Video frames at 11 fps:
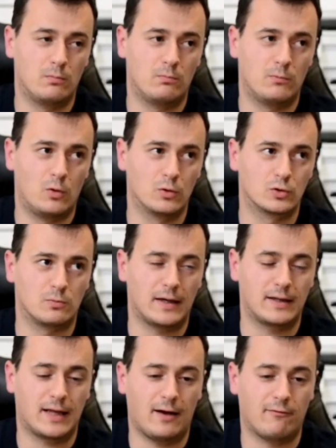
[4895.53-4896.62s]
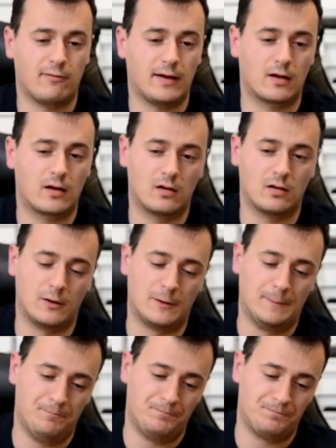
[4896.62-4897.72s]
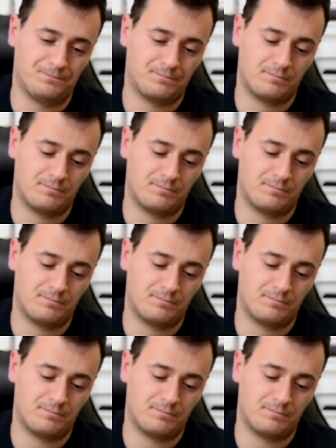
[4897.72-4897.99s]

also might have like um,